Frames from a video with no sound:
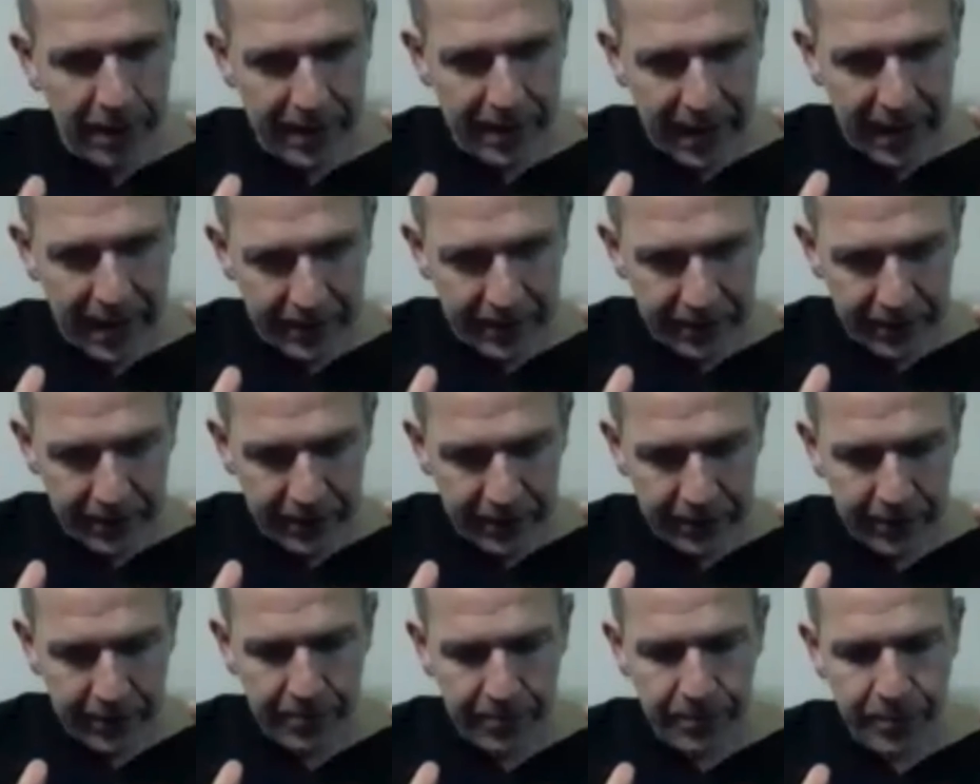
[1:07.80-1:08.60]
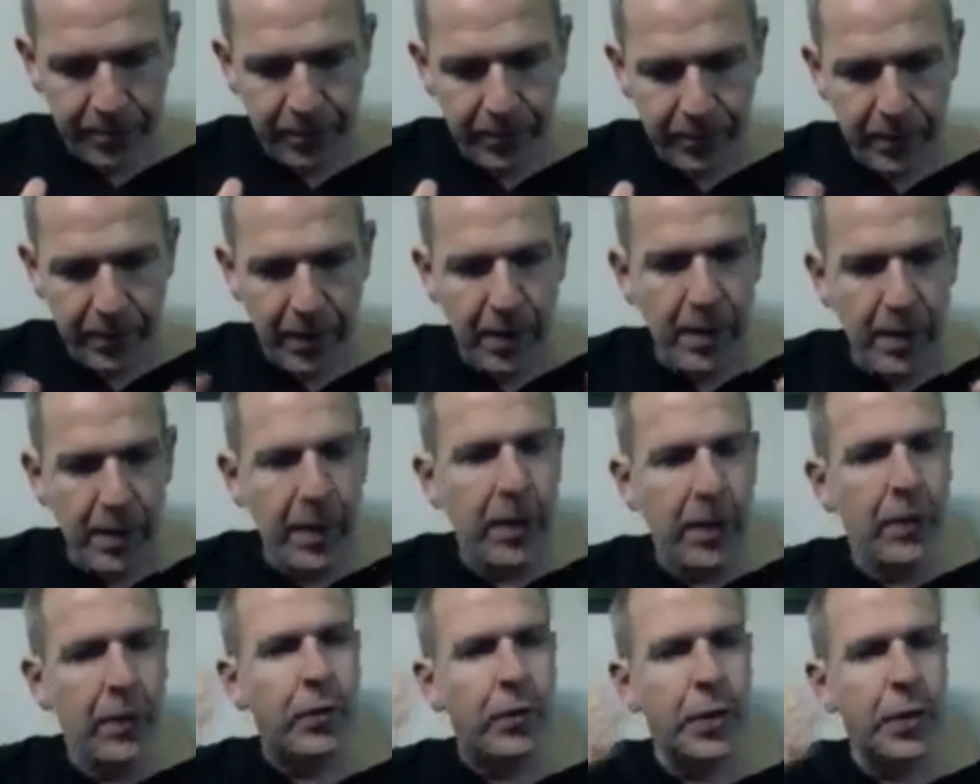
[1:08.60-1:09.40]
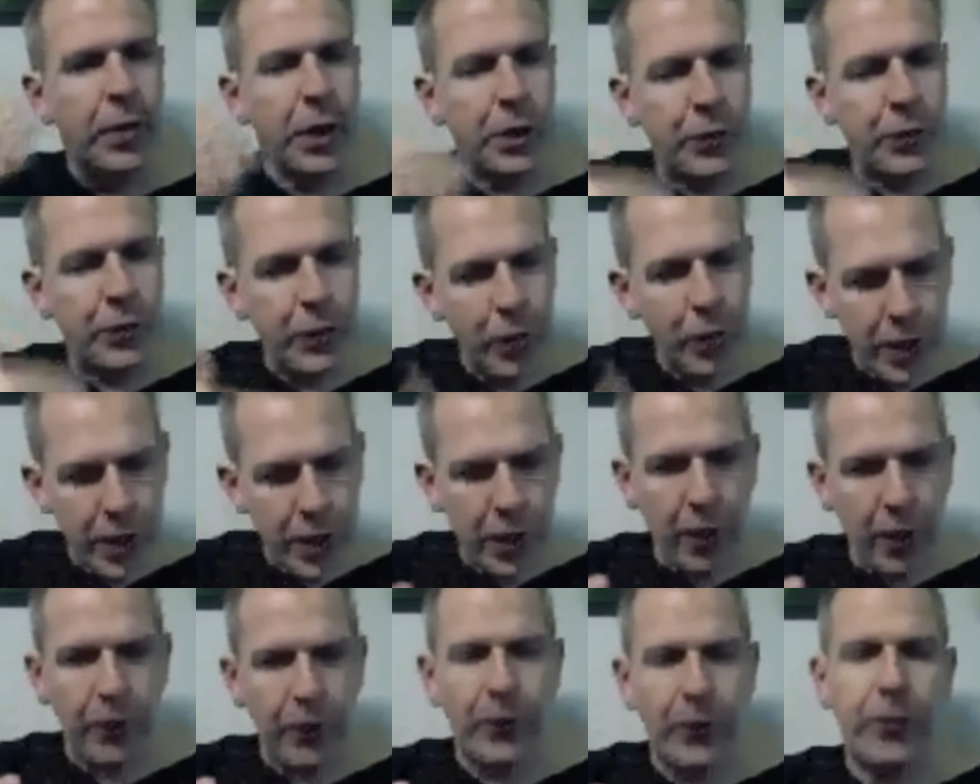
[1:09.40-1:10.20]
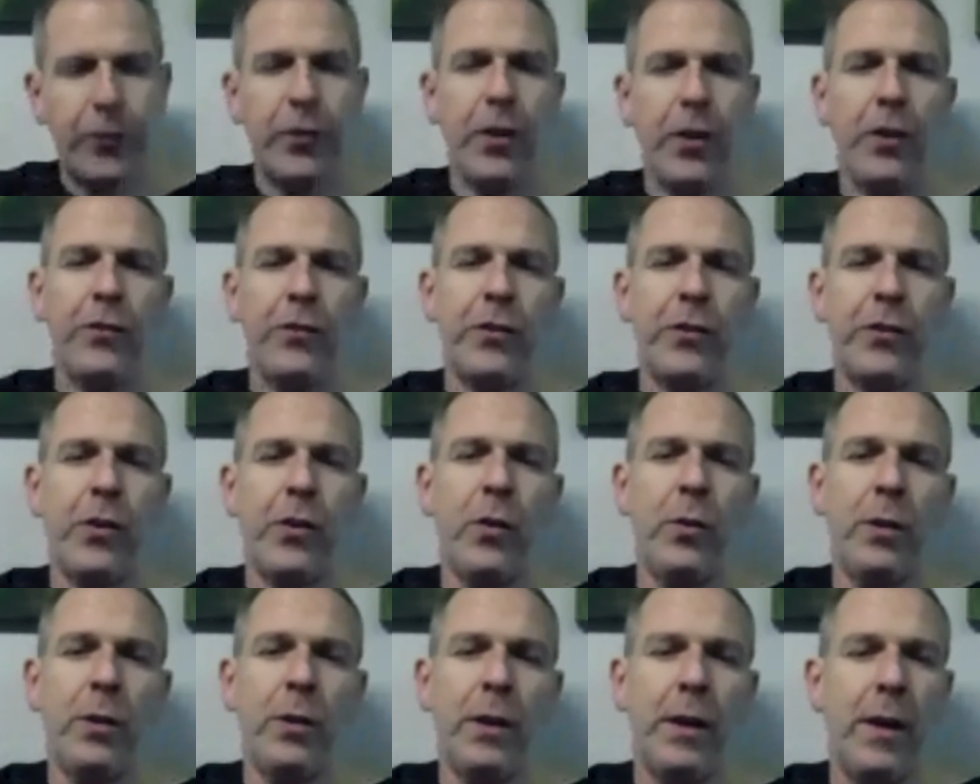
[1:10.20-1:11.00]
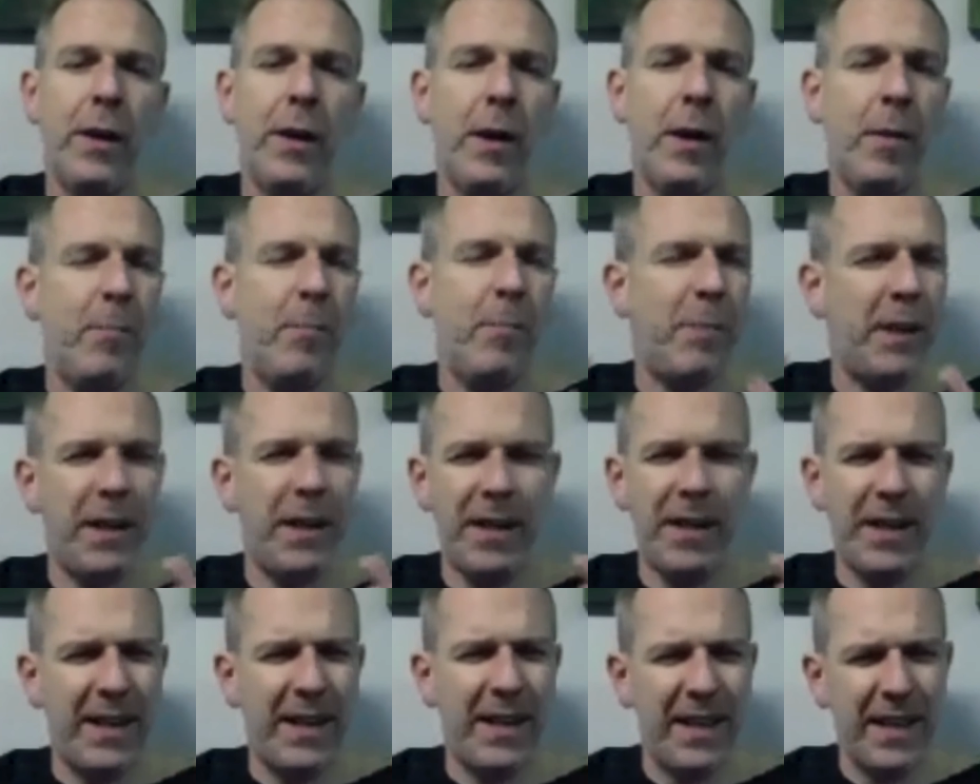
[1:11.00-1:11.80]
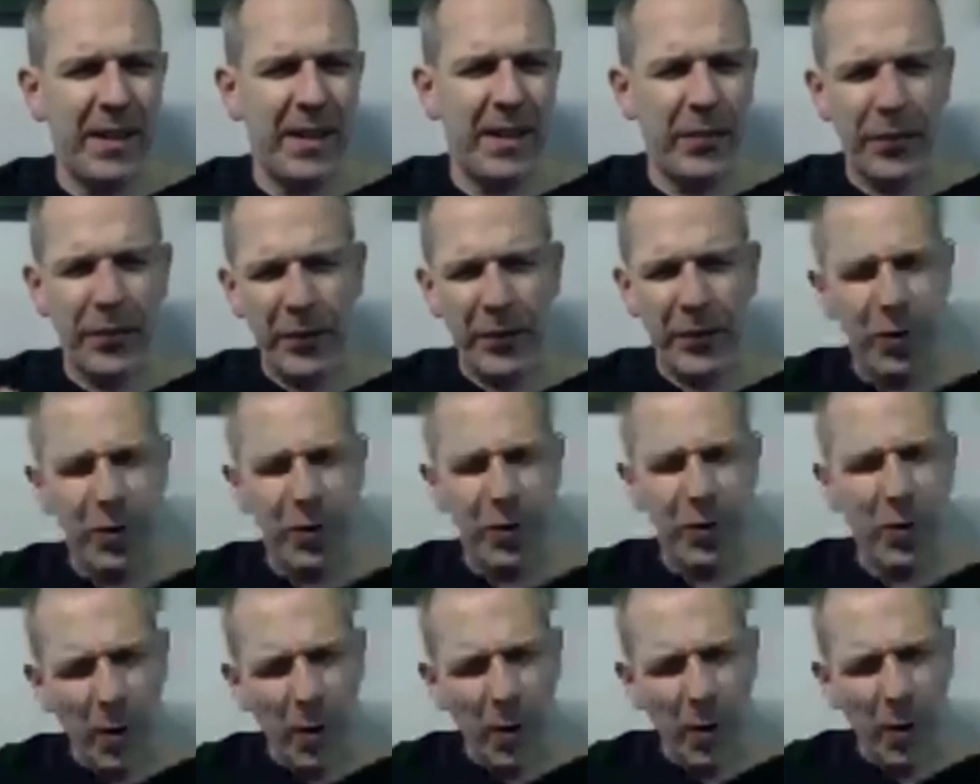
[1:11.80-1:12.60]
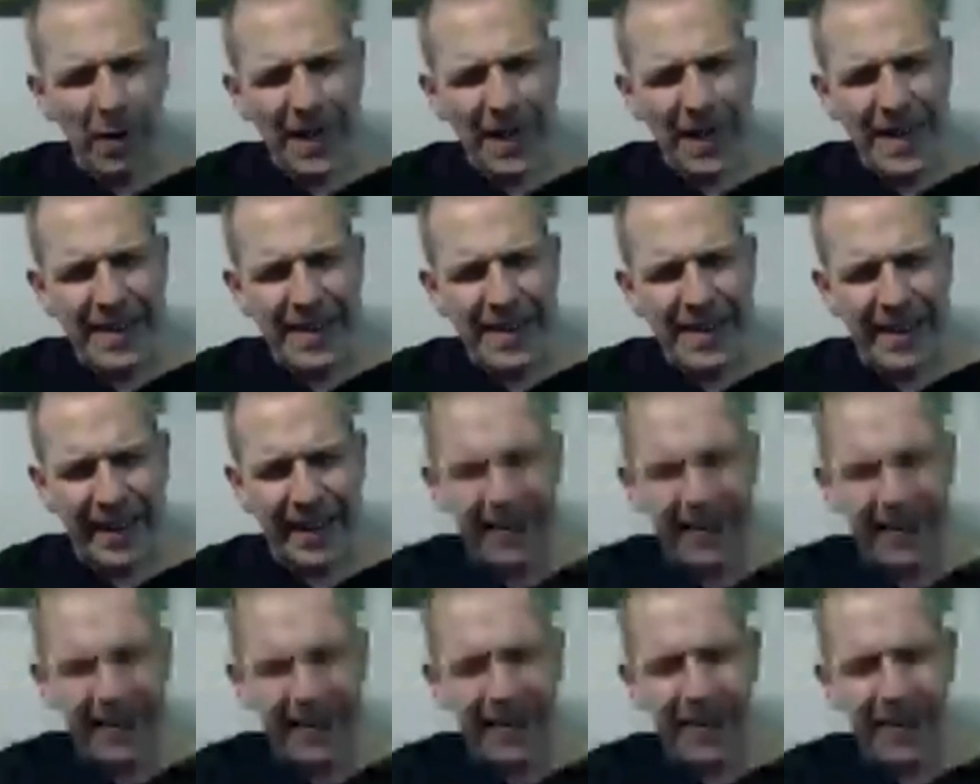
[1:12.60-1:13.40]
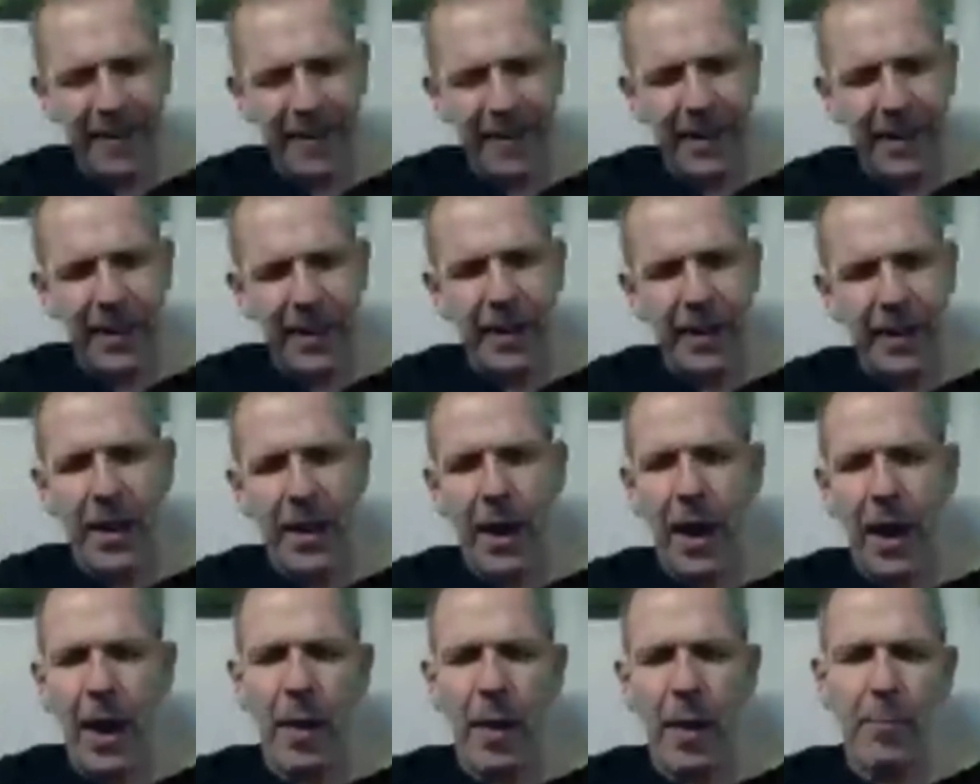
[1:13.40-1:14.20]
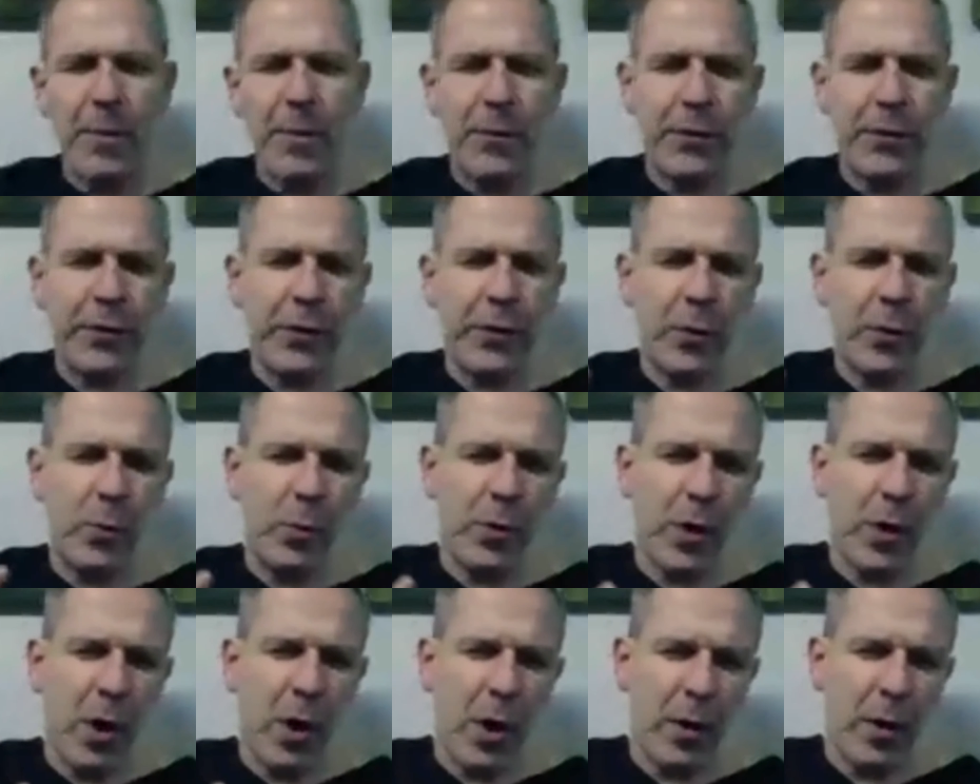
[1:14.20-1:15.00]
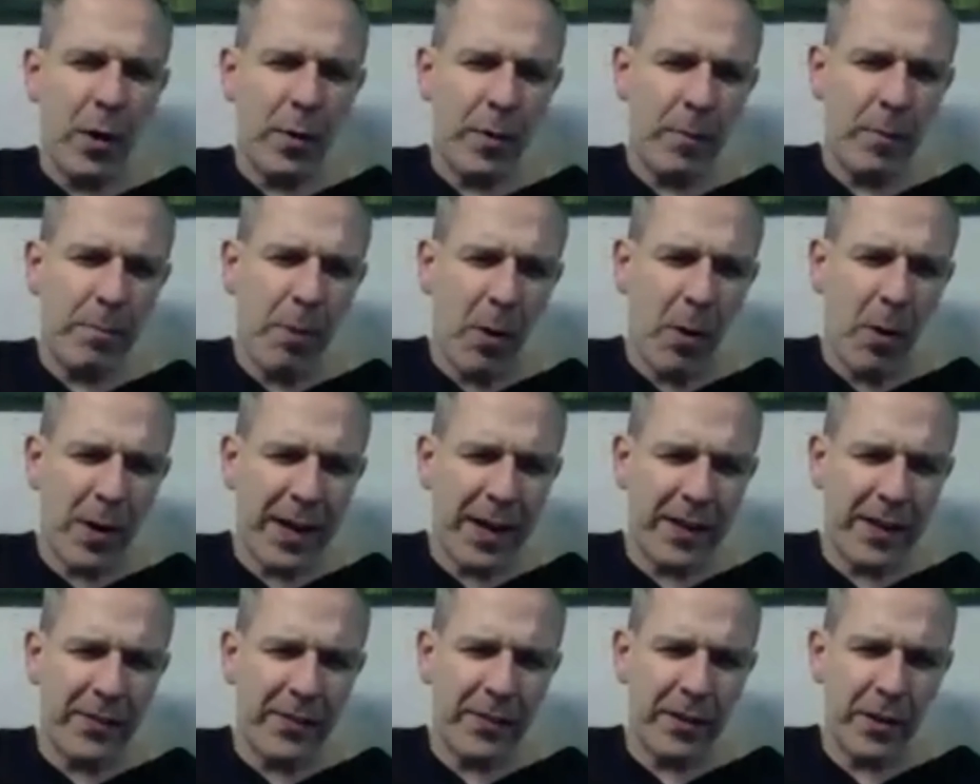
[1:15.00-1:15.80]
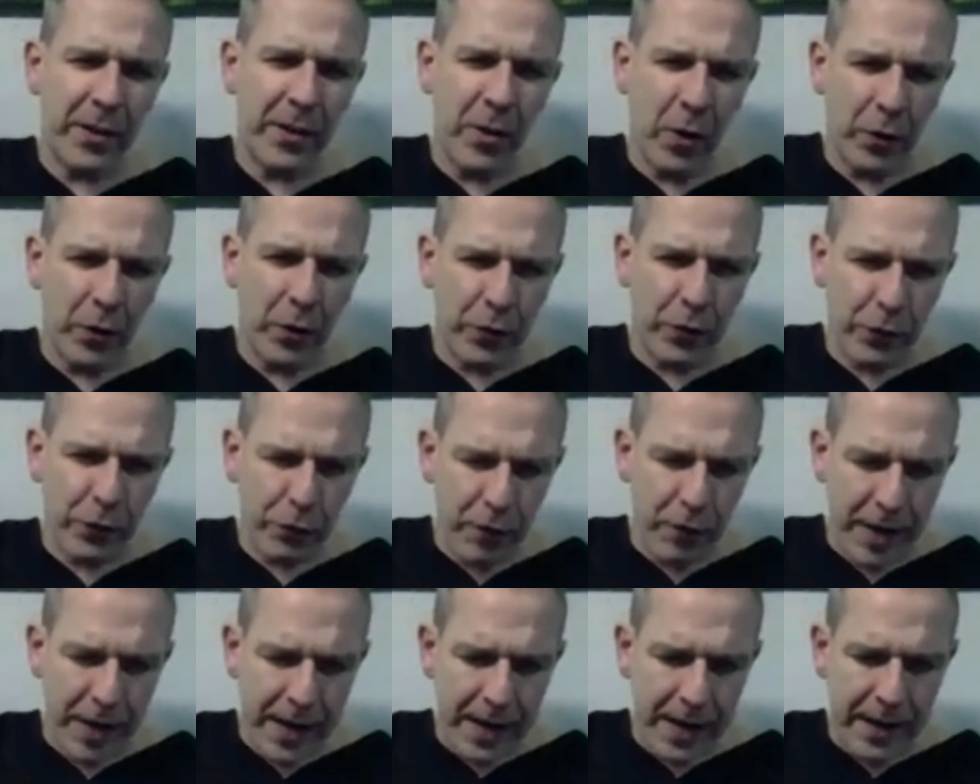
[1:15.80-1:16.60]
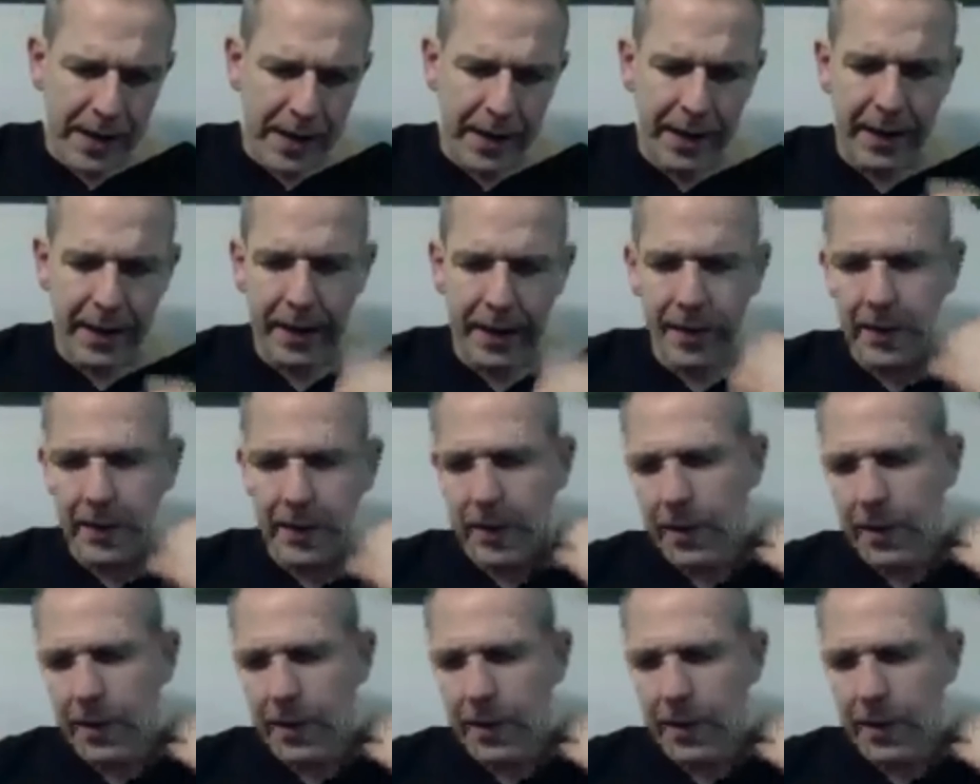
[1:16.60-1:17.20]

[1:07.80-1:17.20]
cases. So you do your non-surgical, but you've still got bleeding. You've still got pockets that are not shrinking.